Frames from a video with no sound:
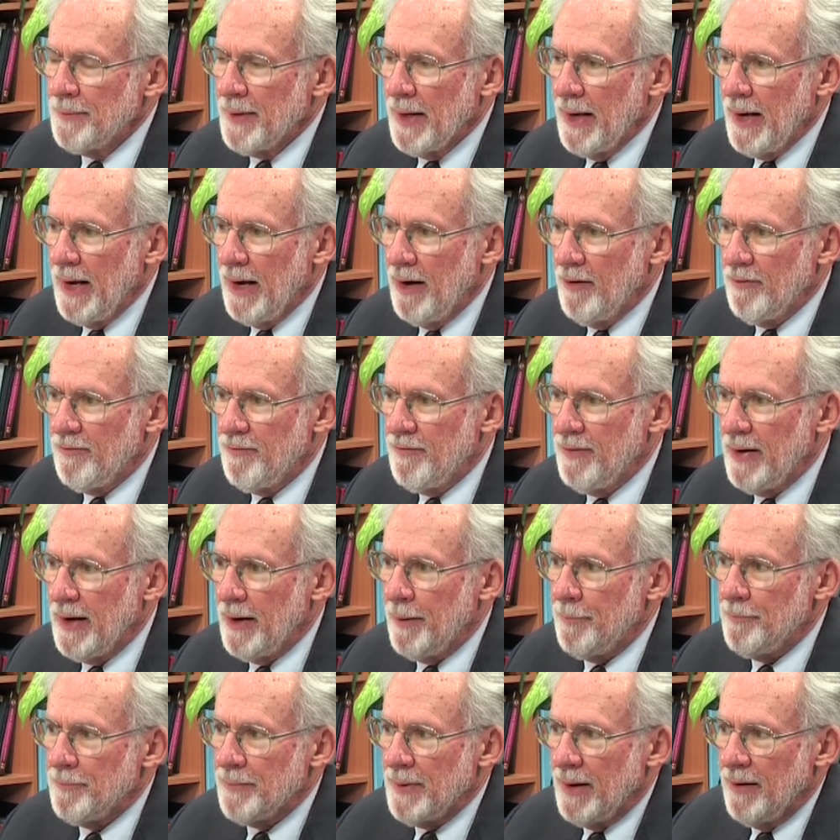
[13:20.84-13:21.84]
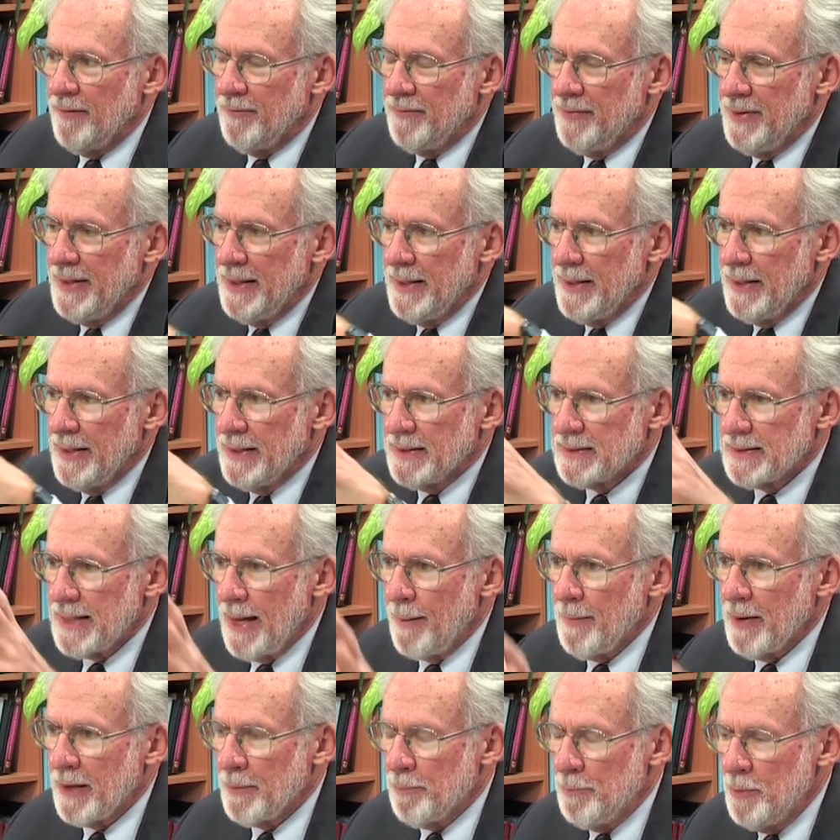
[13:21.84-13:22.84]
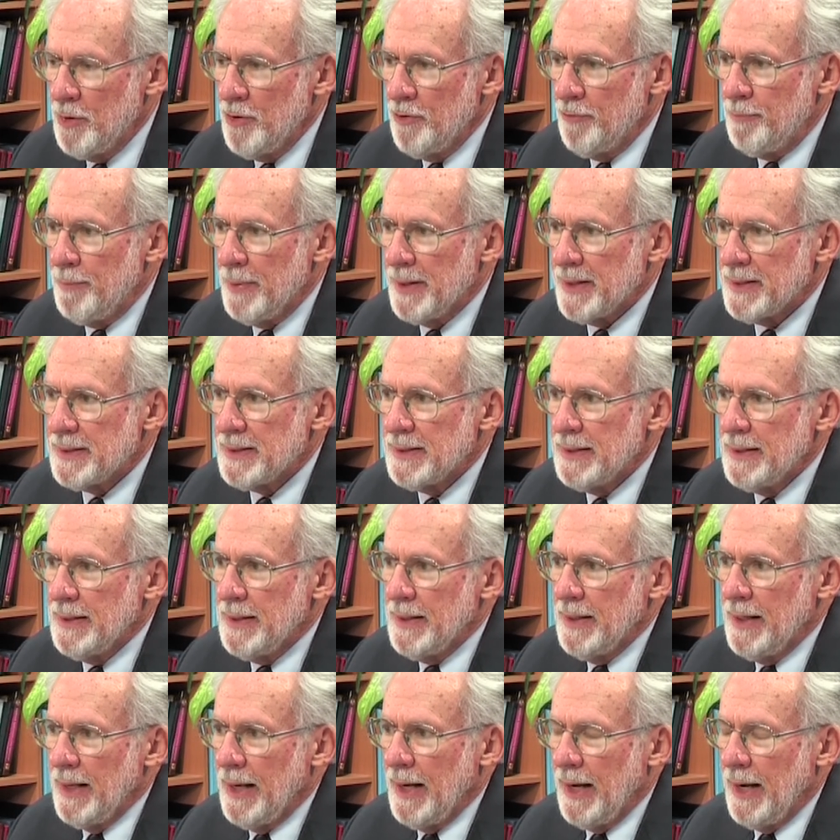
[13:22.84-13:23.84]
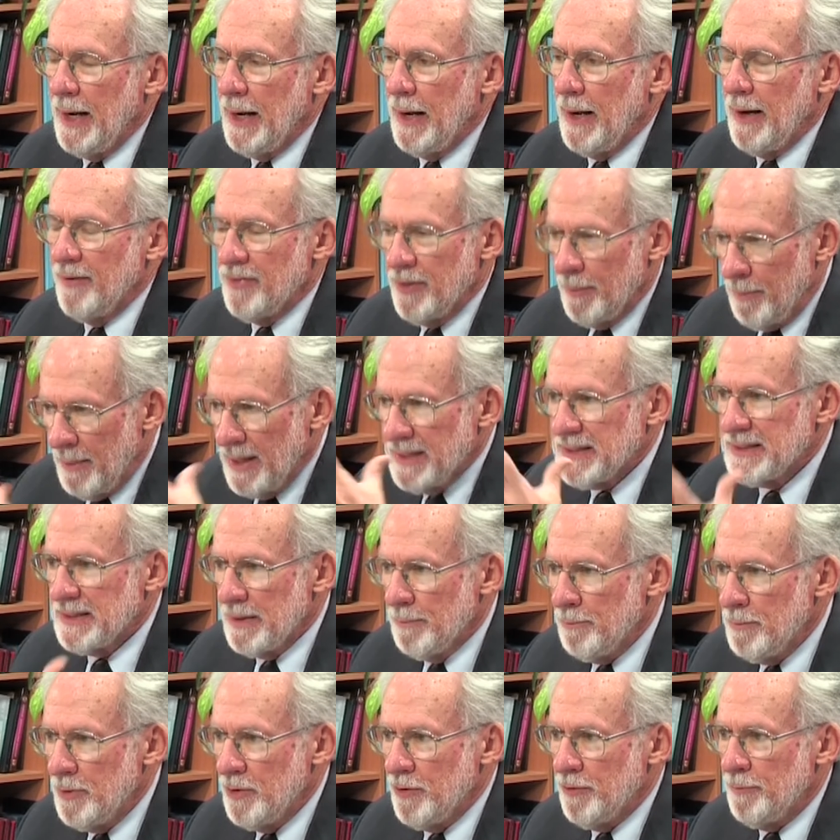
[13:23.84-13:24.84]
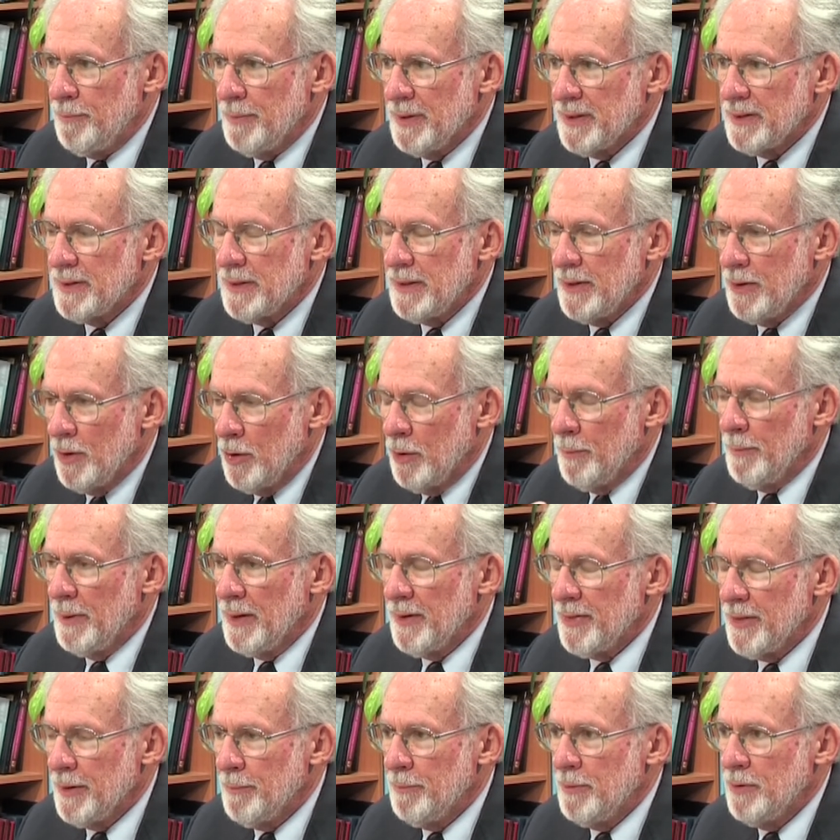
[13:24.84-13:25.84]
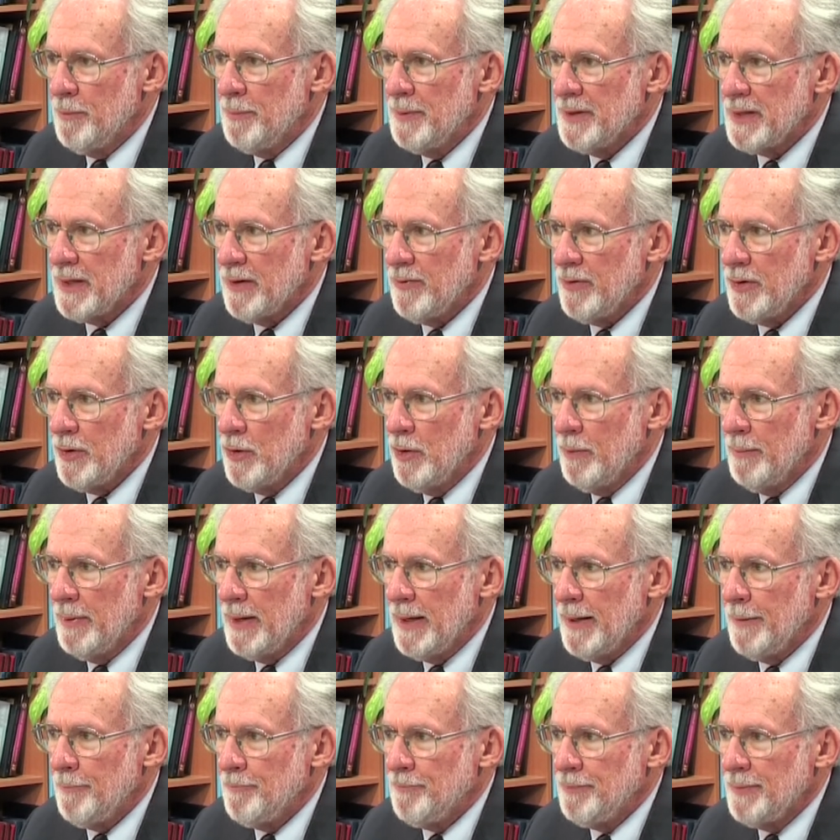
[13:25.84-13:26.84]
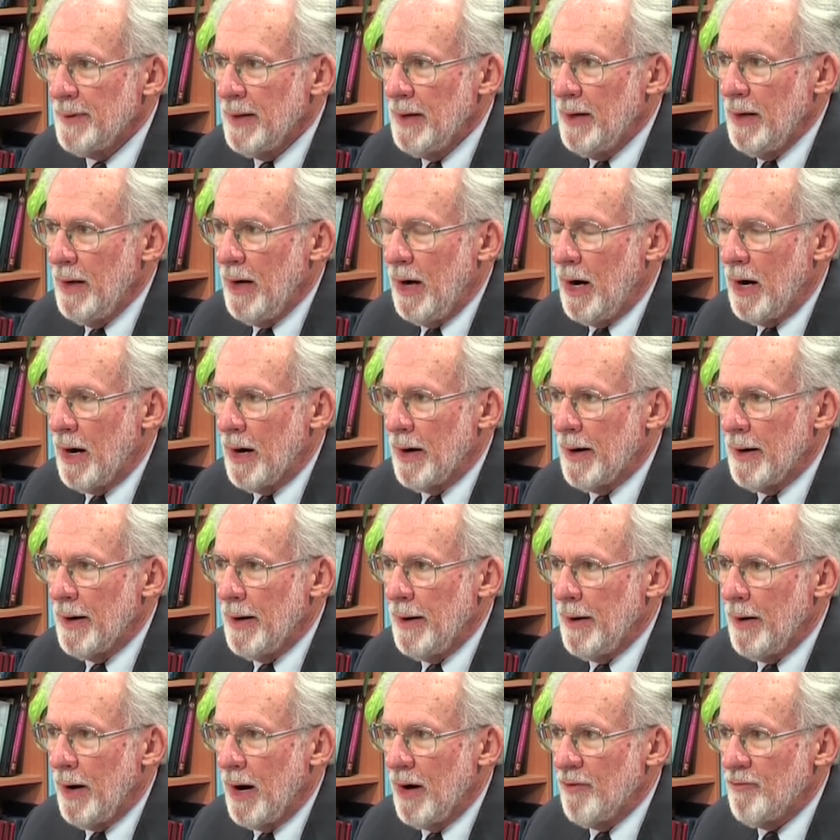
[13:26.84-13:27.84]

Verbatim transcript: of, um, of the Islamic movement, uh, of the Muslim movement, the Ummah, the movements of the Ummah, are, uh, are